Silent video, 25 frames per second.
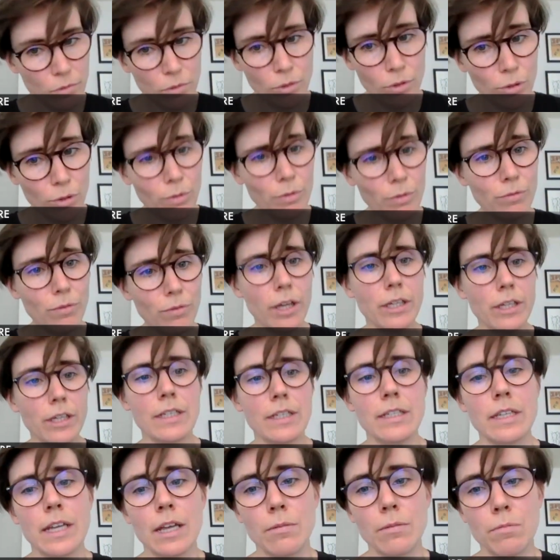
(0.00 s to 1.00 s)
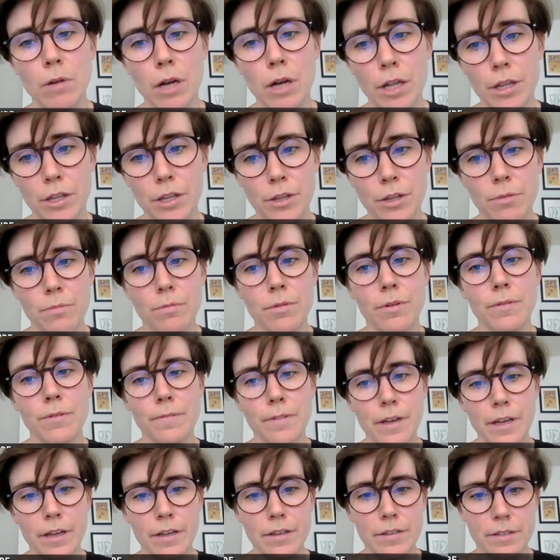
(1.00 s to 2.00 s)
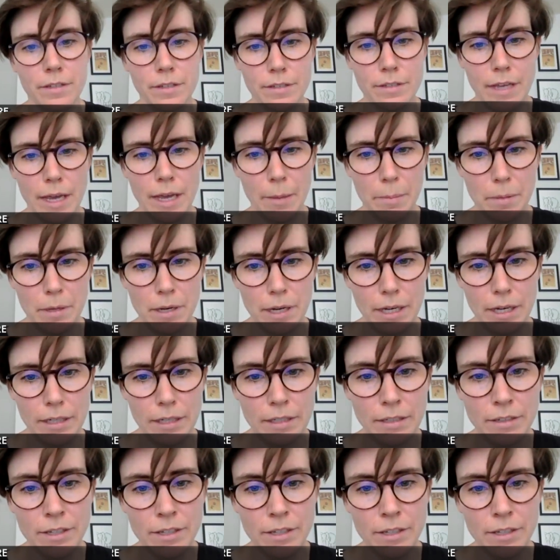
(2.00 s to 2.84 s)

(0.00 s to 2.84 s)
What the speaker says: we find instead rather the reverse is happening.